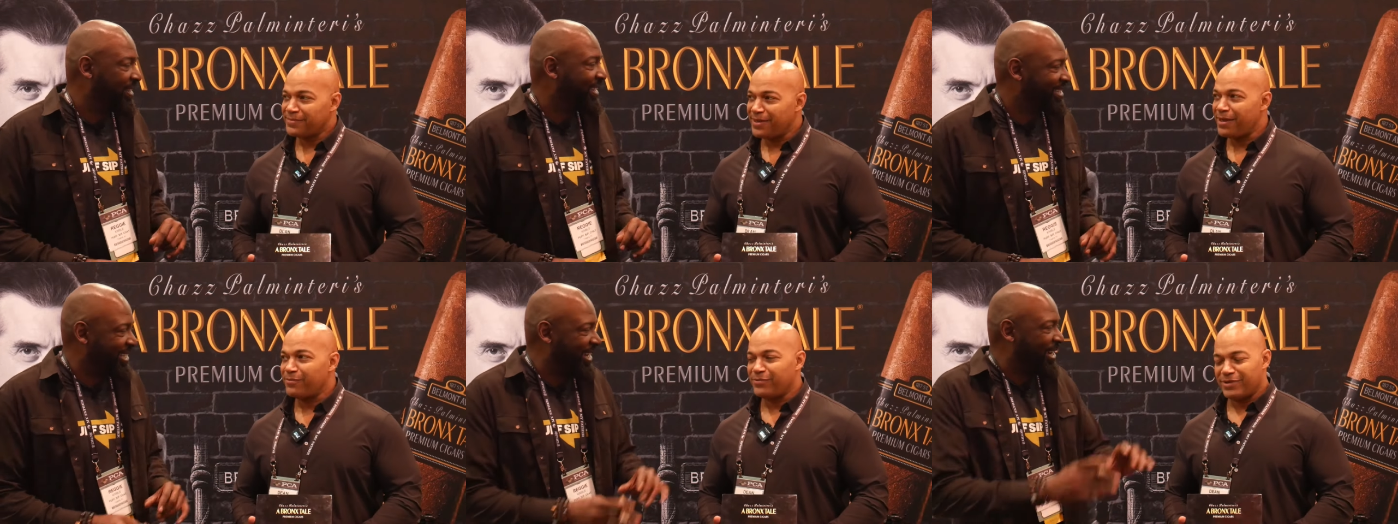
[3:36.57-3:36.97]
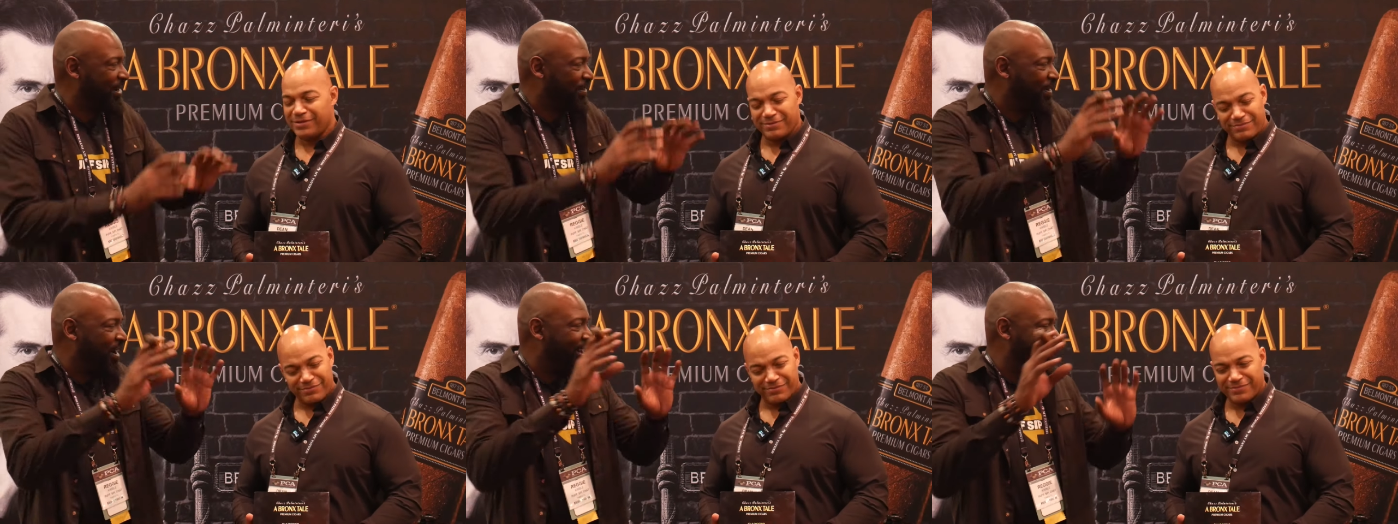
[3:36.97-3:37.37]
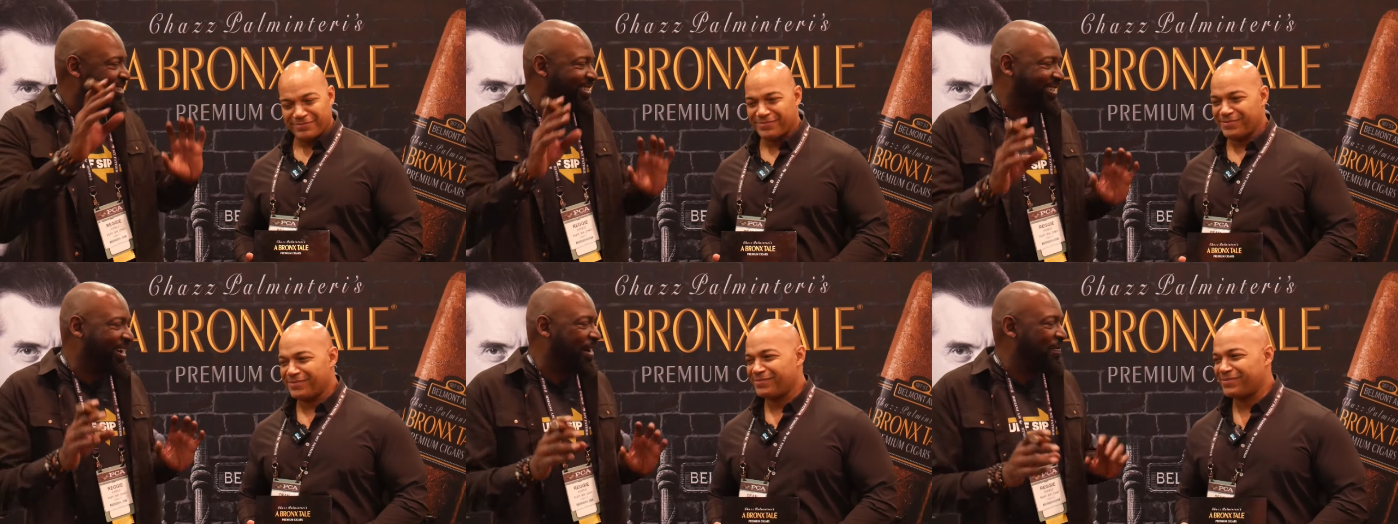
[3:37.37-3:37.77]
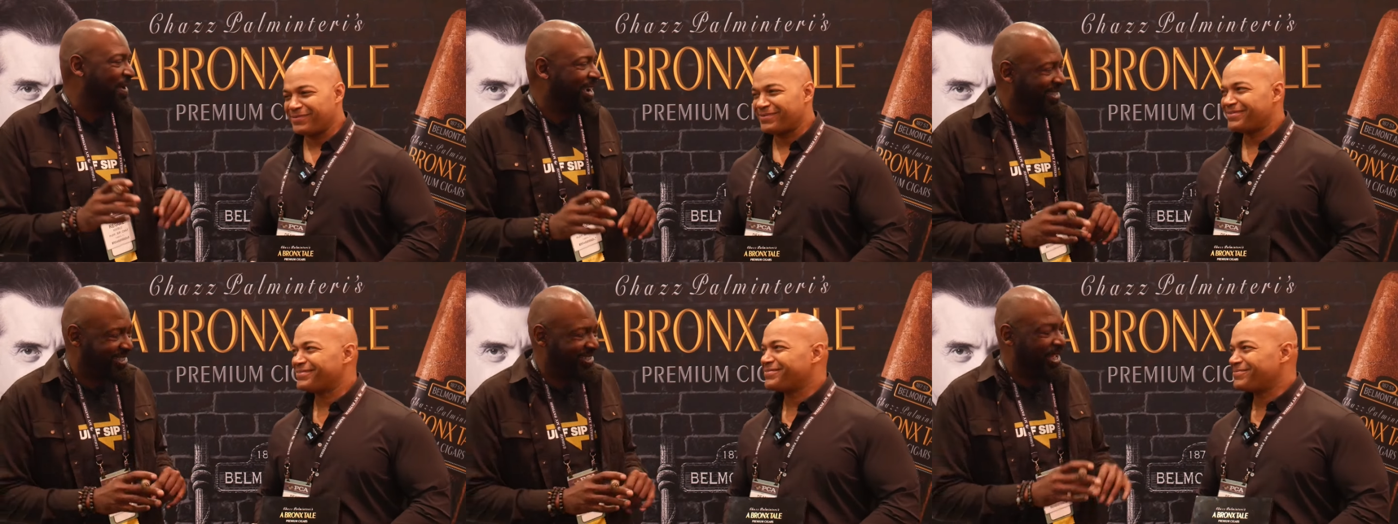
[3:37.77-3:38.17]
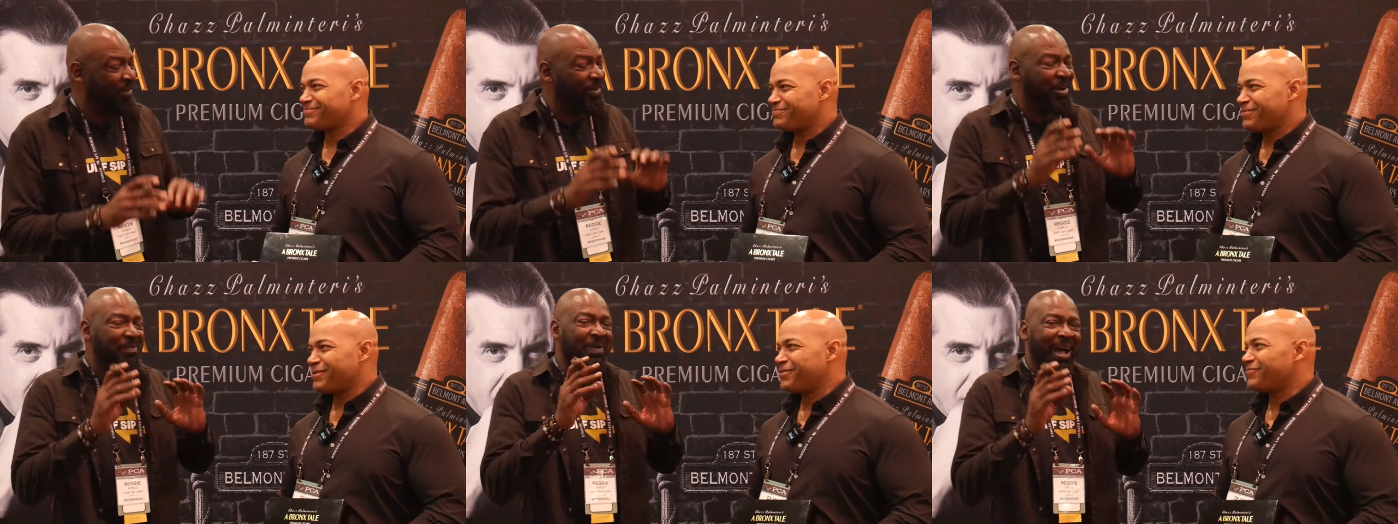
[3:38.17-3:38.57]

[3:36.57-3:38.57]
Speaker 1: Yeah. I got a wall of cigar boxes. I want to